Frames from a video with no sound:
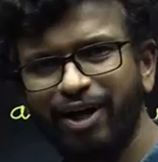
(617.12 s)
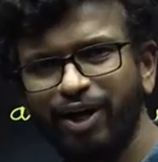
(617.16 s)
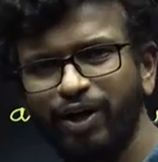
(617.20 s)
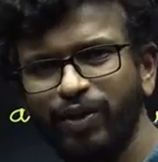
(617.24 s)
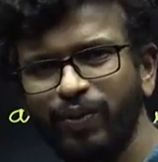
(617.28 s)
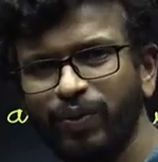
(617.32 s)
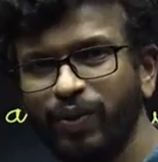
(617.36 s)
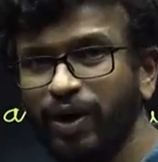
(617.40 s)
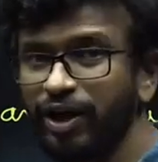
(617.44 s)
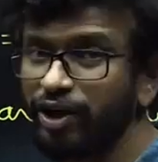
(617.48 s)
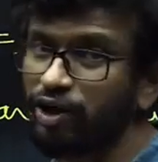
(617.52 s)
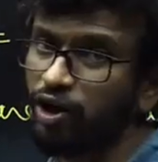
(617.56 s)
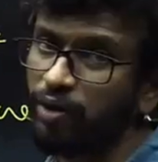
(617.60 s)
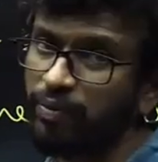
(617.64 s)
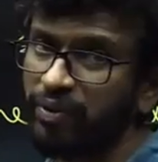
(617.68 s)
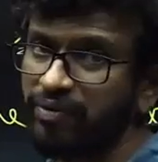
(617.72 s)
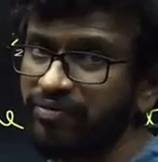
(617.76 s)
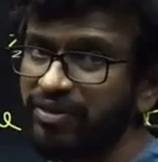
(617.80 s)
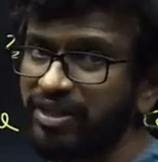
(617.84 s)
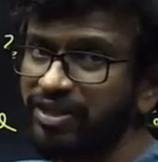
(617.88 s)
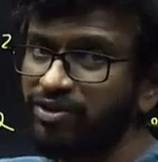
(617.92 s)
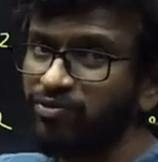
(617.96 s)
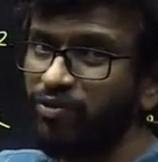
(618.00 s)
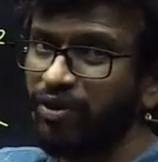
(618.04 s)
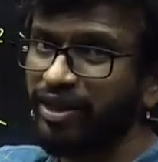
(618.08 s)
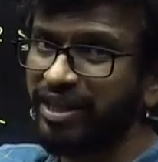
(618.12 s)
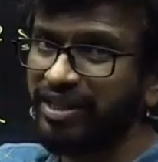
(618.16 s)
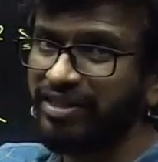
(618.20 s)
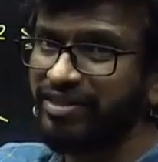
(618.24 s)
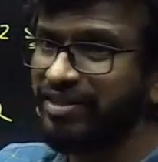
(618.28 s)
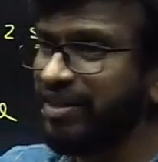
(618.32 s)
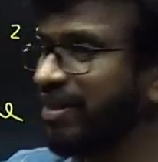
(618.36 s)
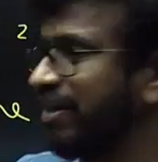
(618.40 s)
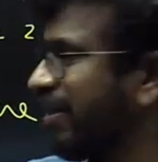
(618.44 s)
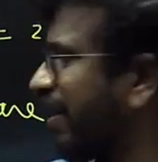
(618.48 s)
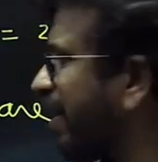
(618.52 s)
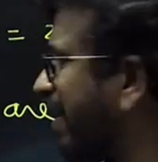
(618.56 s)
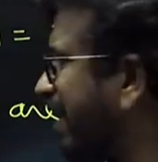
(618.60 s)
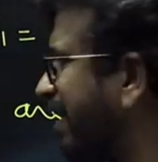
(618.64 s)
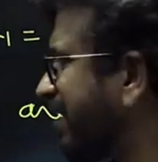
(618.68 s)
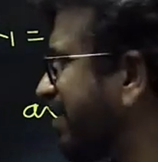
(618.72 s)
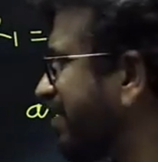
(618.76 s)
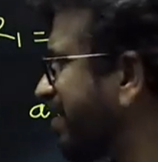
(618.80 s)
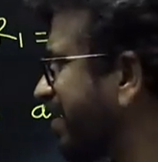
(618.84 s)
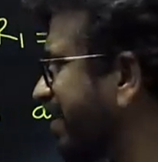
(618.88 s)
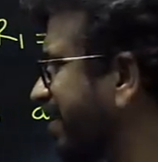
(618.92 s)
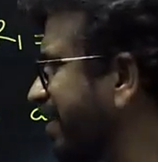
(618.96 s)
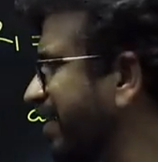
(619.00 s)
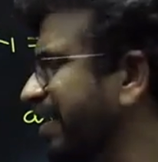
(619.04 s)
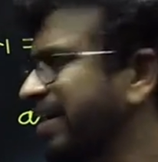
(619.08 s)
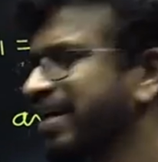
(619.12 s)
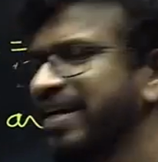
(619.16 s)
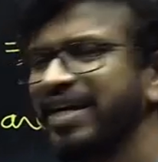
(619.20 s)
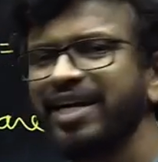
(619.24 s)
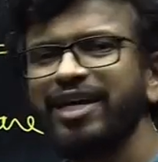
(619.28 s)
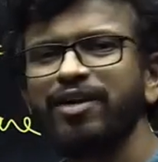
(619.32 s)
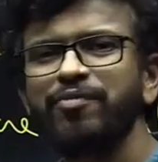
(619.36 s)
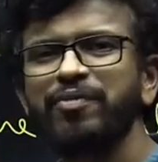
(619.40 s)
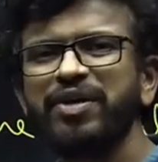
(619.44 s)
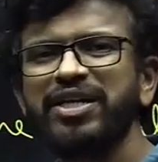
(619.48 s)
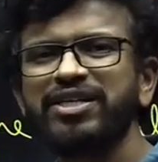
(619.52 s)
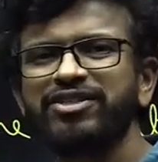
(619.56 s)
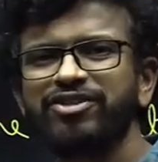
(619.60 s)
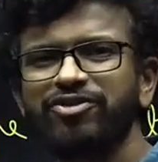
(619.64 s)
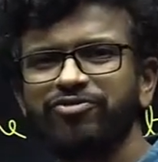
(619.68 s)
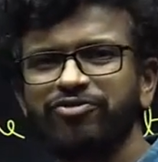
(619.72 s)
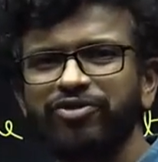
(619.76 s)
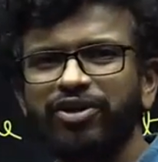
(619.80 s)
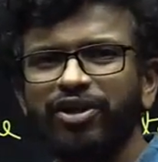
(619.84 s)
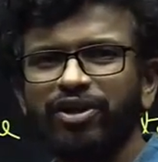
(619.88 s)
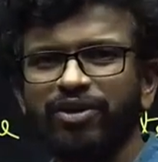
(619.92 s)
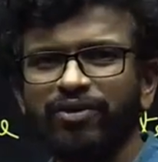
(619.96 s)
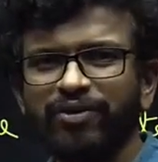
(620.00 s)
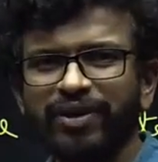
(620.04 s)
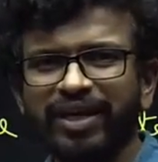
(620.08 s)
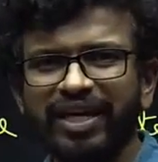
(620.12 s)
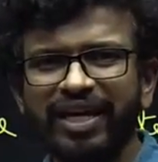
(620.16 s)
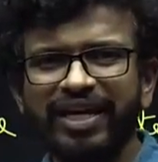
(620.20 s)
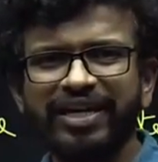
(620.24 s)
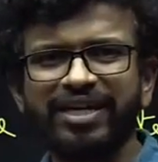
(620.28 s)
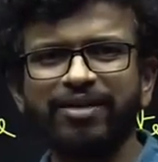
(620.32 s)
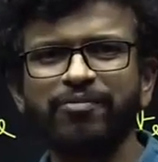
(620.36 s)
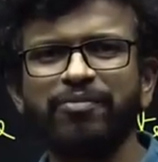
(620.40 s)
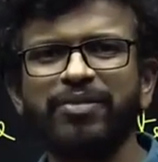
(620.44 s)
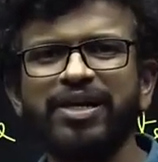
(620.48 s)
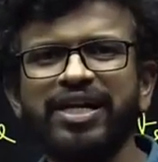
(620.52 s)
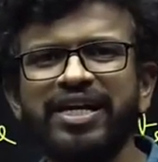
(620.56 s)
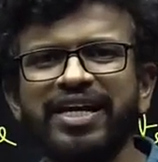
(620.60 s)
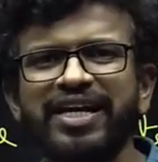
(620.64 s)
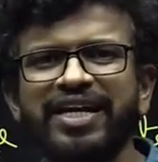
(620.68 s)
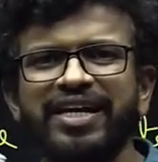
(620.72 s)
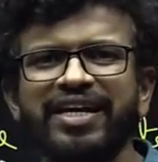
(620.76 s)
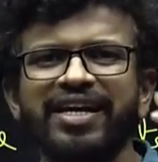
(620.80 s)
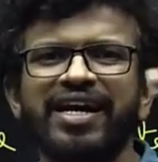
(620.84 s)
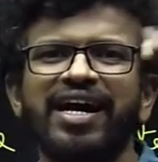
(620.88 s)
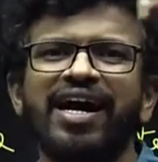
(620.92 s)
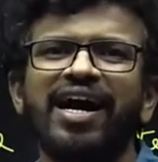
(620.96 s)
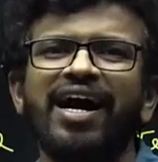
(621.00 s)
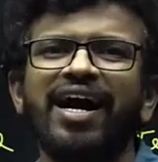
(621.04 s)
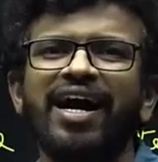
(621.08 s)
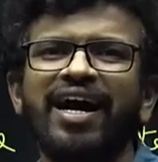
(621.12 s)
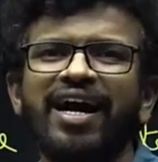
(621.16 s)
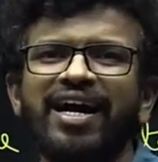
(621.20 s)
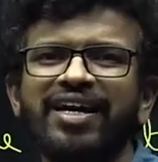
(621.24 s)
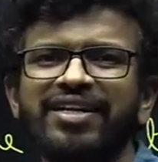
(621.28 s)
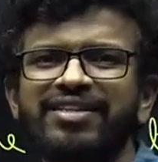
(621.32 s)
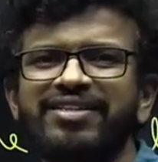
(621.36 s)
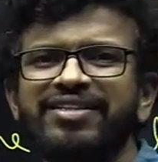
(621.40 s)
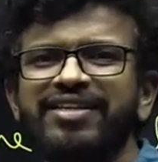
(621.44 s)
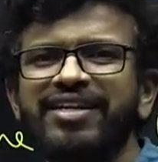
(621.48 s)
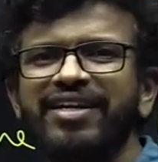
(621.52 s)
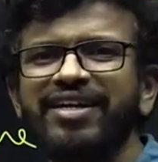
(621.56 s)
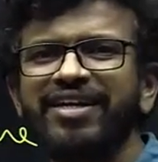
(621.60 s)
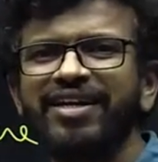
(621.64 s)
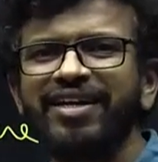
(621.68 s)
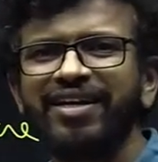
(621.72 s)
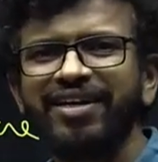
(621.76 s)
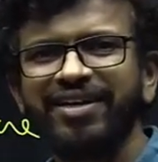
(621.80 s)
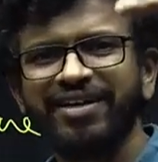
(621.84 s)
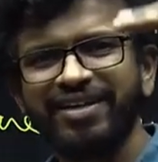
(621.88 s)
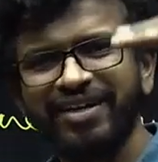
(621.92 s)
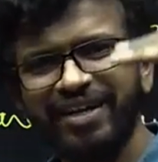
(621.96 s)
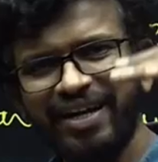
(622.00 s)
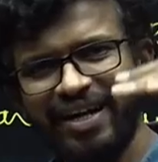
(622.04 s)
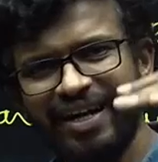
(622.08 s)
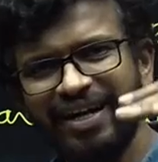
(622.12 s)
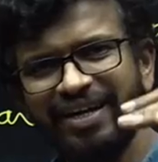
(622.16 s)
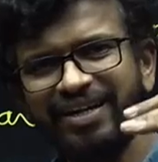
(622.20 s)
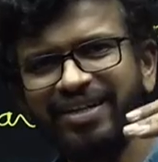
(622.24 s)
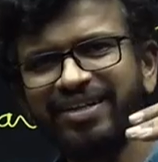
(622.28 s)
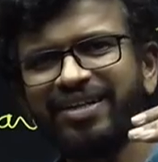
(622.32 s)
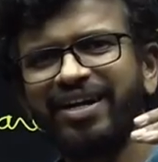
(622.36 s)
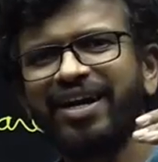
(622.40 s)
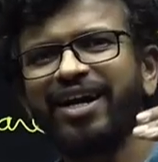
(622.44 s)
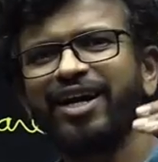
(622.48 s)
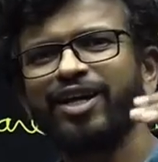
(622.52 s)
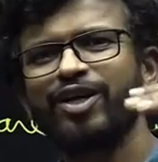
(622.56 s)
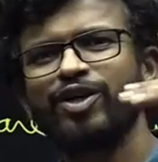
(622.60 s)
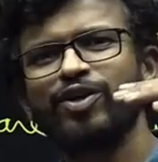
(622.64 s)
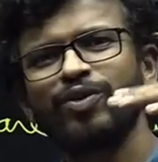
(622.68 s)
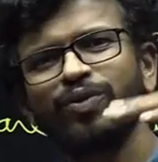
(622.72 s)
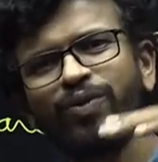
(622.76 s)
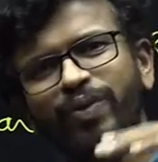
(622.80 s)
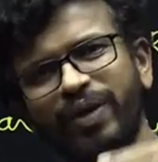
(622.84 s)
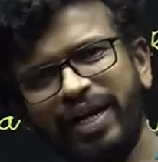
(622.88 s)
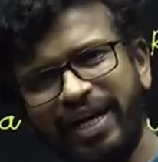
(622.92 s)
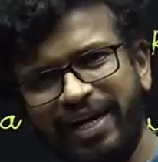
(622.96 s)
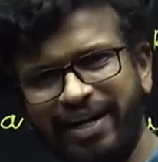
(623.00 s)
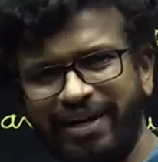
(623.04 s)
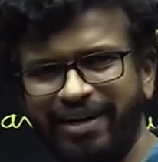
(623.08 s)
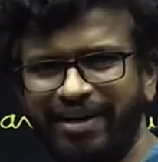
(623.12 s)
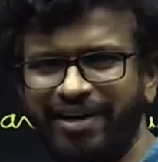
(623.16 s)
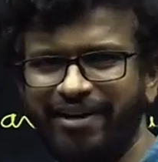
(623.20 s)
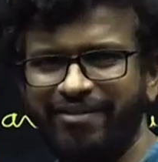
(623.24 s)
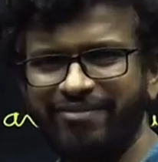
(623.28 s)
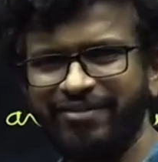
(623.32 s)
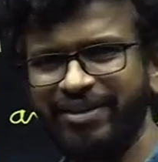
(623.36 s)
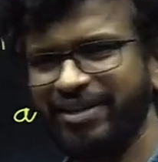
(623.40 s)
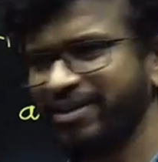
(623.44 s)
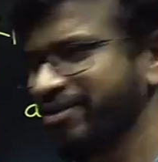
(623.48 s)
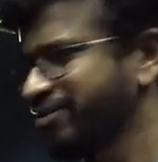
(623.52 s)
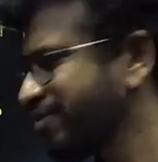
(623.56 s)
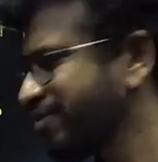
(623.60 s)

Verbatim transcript: R two. On top of this, what is there? R three. It means if you look like a building, R three and R two and R one.